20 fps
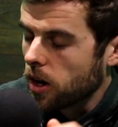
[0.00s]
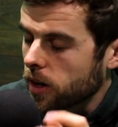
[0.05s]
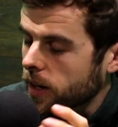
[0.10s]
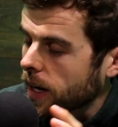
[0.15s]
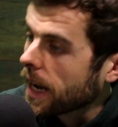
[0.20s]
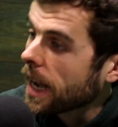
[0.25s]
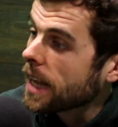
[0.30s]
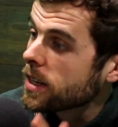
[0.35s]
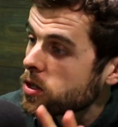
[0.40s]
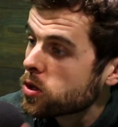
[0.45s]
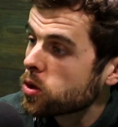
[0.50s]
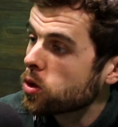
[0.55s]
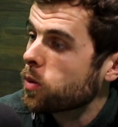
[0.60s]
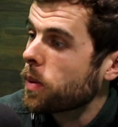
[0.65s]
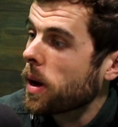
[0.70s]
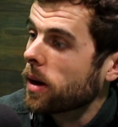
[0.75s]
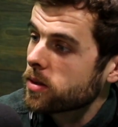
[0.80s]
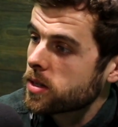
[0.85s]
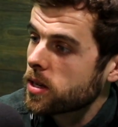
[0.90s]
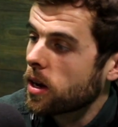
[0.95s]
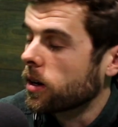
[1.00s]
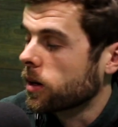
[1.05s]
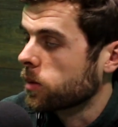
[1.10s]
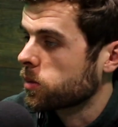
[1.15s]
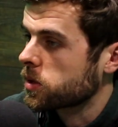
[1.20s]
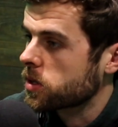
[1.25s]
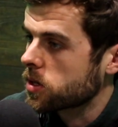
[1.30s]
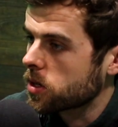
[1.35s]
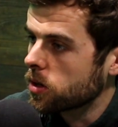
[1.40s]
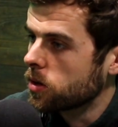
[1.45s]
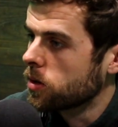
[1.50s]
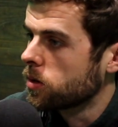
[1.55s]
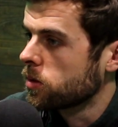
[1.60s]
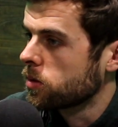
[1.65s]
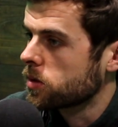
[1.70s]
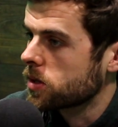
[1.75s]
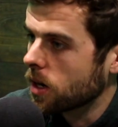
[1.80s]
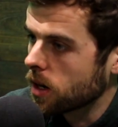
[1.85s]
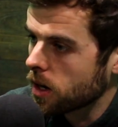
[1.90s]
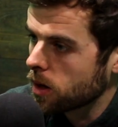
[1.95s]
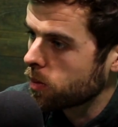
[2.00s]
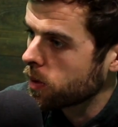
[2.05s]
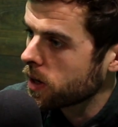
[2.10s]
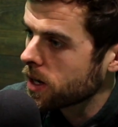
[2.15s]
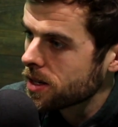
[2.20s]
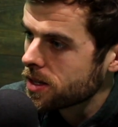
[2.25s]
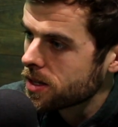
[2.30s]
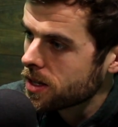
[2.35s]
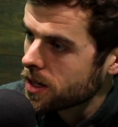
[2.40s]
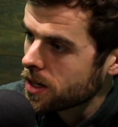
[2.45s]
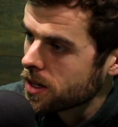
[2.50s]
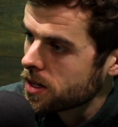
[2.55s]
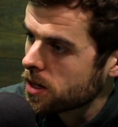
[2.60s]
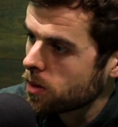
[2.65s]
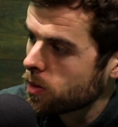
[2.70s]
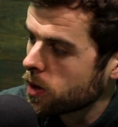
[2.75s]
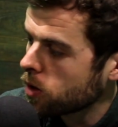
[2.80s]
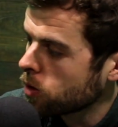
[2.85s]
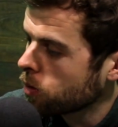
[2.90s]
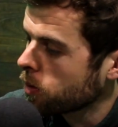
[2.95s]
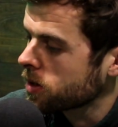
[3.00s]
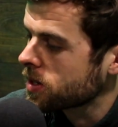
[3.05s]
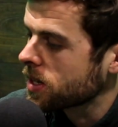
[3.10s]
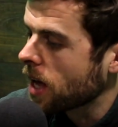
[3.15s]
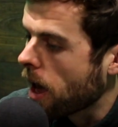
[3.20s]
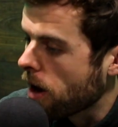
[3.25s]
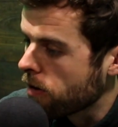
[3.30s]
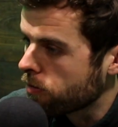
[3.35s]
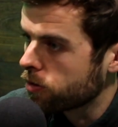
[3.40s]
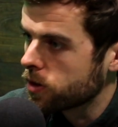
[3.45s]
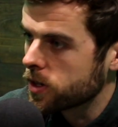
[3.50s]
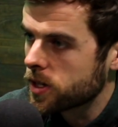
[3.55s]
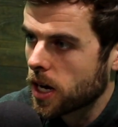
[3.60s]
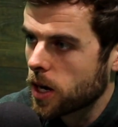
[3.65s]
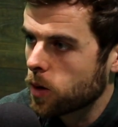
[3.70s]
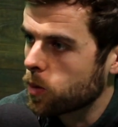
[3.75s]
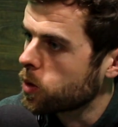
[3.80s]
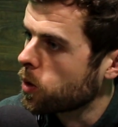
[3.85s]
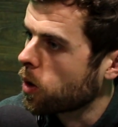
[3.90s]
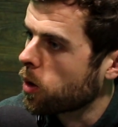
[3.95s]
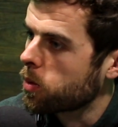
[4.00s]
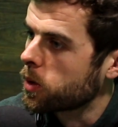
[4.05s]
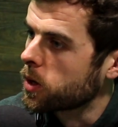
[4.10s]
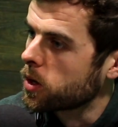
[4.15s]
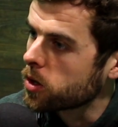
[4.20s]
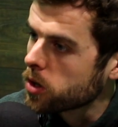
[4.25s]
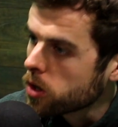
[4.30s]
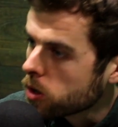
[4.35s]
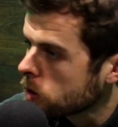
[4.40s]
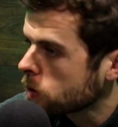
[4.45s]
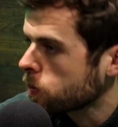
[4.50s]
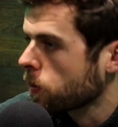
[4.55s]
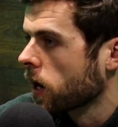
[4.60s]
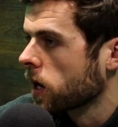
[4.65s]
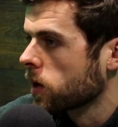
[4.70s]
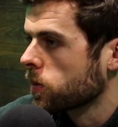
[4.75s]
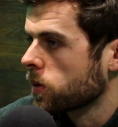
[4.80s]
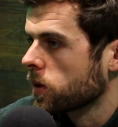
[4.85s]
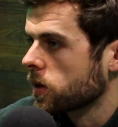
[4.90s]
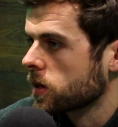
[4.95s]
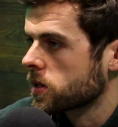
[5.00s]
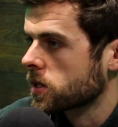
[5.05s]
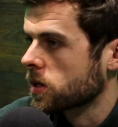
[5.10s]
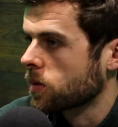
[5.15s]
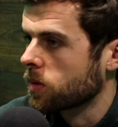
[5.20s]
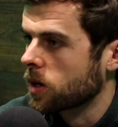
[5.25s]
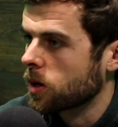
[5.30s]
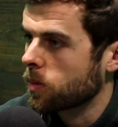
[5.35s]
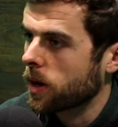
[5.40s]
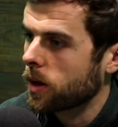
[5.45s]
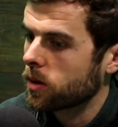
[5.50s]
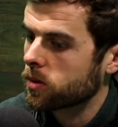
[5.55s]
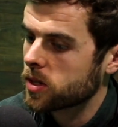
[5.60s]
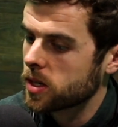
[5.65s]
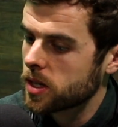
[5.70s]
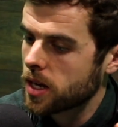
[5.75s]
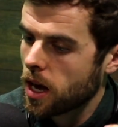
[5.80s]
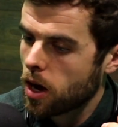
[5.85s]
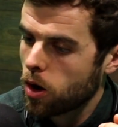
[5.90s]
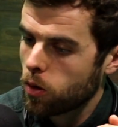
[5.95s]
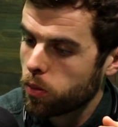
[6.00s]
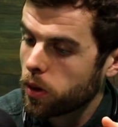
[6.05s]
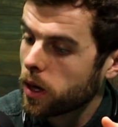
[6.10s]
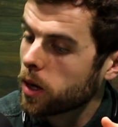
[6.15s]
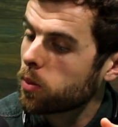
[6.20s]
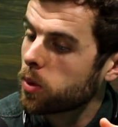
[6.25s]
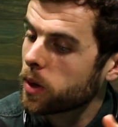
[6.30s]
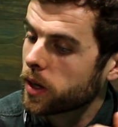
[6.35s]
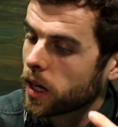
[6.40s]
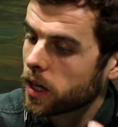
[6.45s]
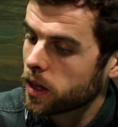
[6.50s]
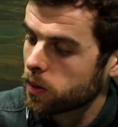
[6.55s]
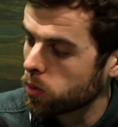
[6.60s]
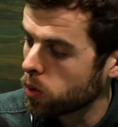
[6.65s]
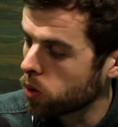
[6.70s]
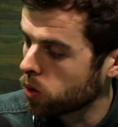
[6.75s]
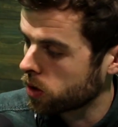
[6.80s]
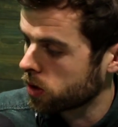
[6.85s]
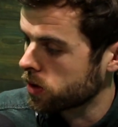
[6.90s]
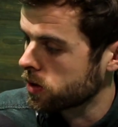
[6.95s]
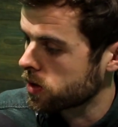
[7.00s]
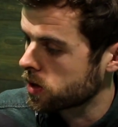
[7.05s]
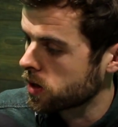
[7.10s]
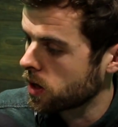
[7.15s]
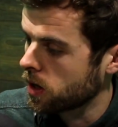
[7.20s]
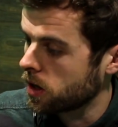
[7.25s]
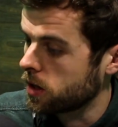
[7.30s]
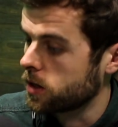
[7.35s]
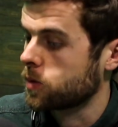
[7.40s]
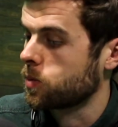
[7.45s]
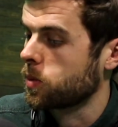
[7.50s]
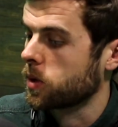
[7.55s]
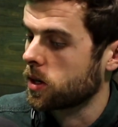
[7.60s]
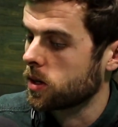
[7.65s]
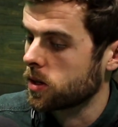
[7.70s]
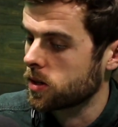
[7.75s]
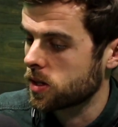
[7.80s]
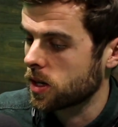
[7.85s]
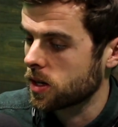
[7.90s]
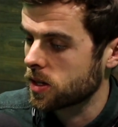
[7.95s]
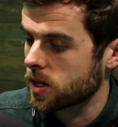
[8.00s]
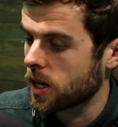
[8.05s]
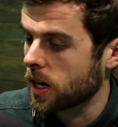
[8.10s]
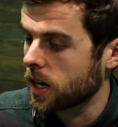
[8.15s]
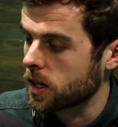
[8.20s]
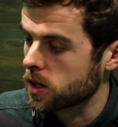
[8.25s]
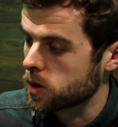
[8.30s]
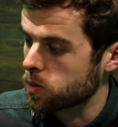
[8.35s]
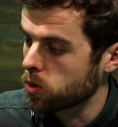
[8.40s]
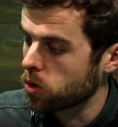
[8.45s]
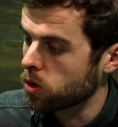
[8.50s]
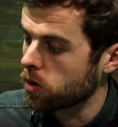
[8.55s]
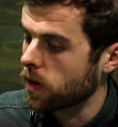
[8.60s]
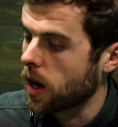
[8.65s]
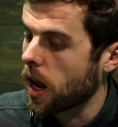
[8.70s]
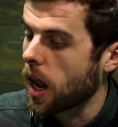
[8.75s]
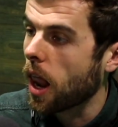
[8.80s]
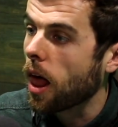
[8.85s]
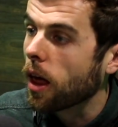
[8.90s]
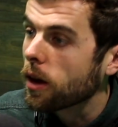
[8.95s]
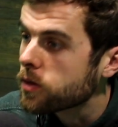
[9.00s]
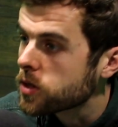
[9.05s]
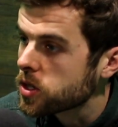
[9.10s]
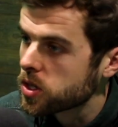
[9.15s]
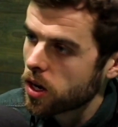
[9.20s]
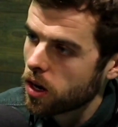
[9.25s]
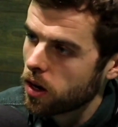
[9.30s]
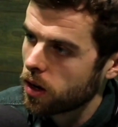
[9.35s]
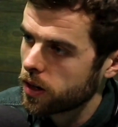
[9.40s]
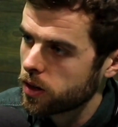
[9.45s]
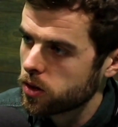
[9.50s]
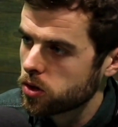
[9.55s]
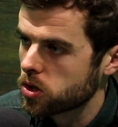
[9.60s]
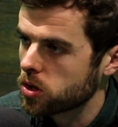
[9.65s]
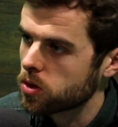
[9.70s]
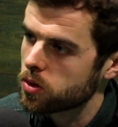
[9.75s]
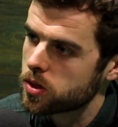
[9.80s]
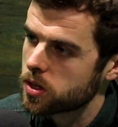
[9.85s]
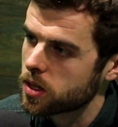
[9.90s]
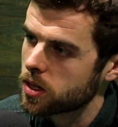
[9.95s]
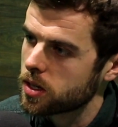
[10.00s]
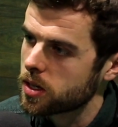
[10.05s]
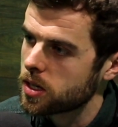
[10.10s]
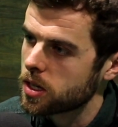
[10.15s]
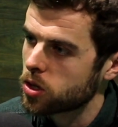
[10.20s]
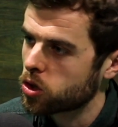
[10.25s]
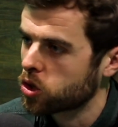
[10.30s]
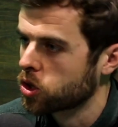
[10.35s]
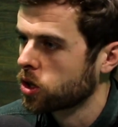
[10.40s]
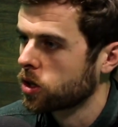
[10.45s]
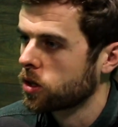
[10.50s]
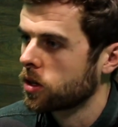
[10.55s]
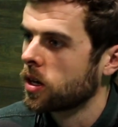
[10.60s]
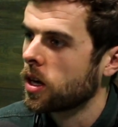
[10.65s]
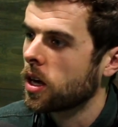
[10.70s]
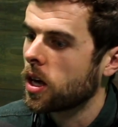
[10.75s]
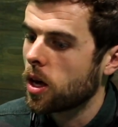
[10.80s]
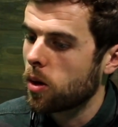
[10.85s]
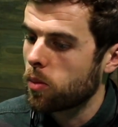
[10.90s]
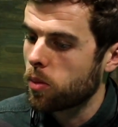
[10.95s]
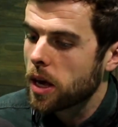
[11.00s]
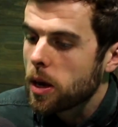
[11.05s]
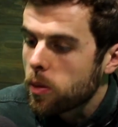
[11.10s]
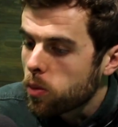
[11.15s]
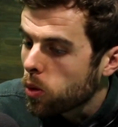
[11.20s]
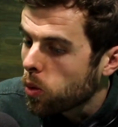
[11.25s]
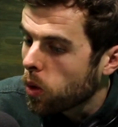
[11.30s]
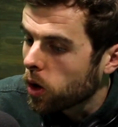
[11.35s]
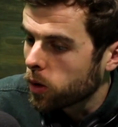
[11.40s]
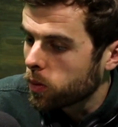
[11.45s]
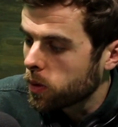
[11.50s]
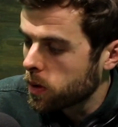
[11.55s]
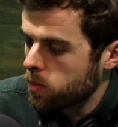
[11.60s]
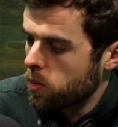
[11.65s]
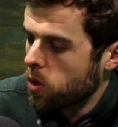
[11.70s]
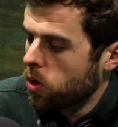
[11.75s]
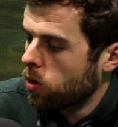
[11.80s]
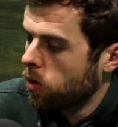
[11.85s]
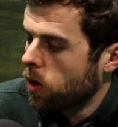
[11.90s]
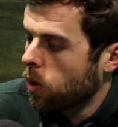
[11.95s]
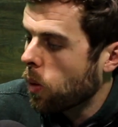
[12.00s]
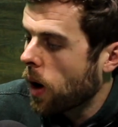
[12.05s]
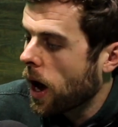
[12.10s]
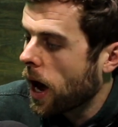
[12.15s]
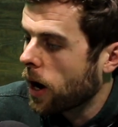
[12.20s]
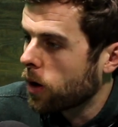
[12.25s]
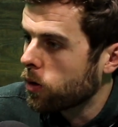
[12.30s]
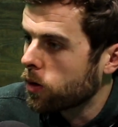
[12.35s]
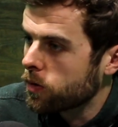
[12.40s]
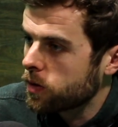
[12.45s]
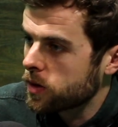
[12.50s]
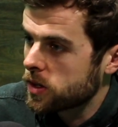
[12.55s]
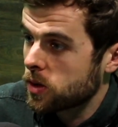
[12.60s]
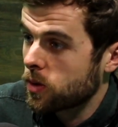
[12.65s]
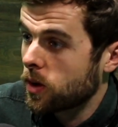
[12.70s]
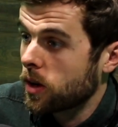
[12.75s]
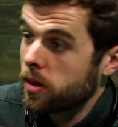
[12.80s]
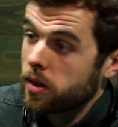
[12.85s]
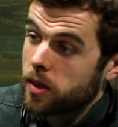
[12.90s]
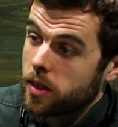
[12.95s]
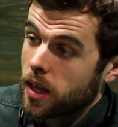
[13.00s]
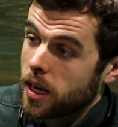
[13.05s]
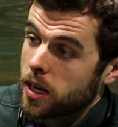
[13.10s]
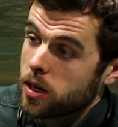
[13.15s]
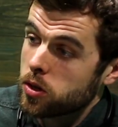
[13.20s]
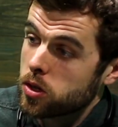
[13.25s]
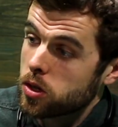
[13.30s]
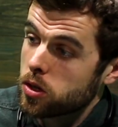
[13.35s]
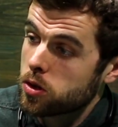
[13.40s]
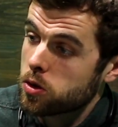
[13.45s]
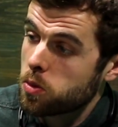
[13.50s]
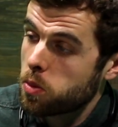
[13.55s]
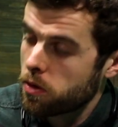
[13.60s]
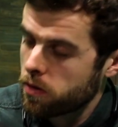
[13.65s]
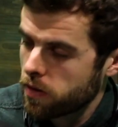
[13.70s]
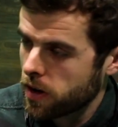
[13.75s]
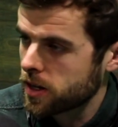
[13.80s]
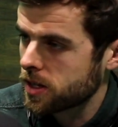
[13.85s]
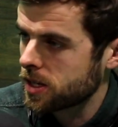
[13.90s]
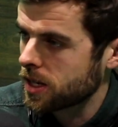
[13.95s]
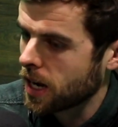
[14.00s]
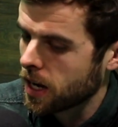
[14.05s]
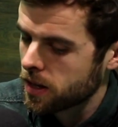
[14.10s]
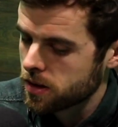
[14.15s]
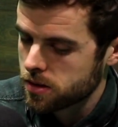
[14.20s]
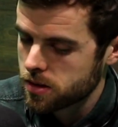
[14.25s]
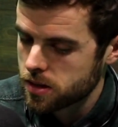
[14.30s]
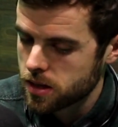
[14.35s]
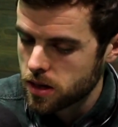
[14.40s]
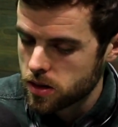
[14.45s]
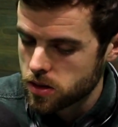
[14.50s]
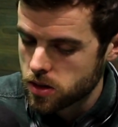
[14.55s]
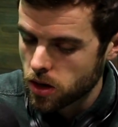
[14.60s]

Okay, let's talk about type 2 diabetes. I mean, almost every day when you open a newspaper, there's something about it now. People are getting more concerned because they're saying it's more of a lifestyle induced condition. People want to be more aware of, is there anything they can do to prevent against it?